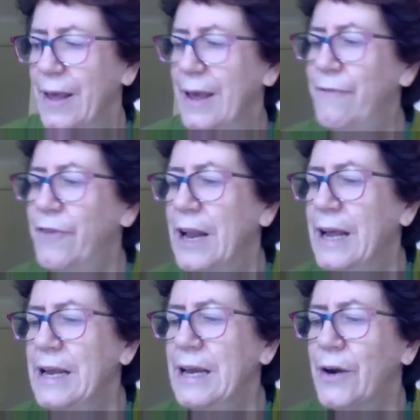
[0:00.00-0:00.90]
if you're
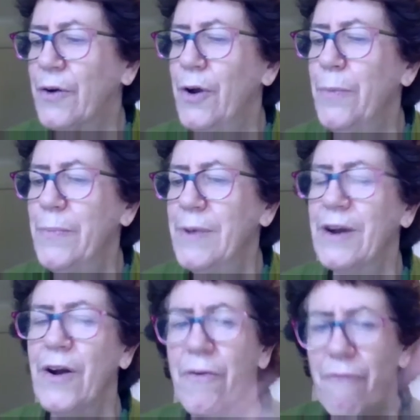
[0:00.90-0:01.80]
leading a group, you've
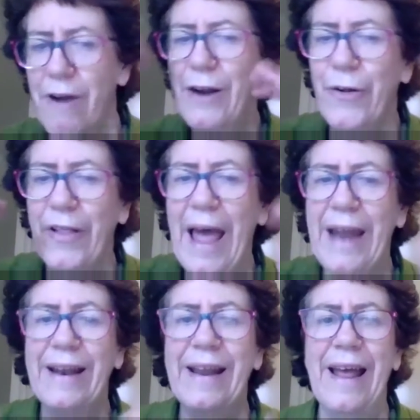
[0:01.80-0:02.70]
got to read all
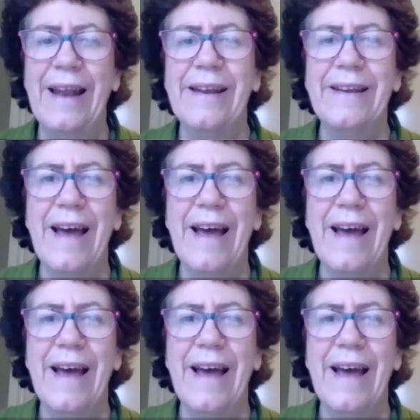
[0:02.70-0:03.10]
that and